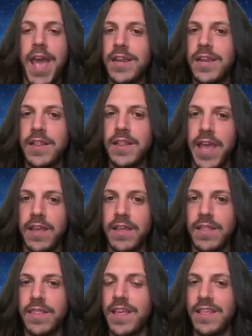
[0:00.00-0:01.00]
had any
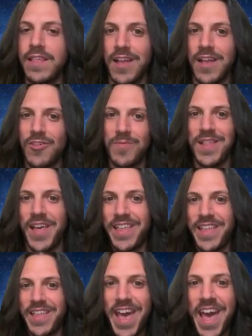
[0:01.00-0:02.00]
like things touch me
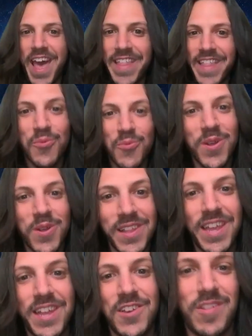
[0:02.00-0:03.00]
like that. That's
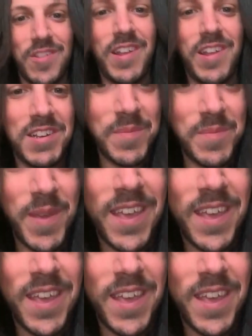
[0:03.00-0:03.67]
really interesting to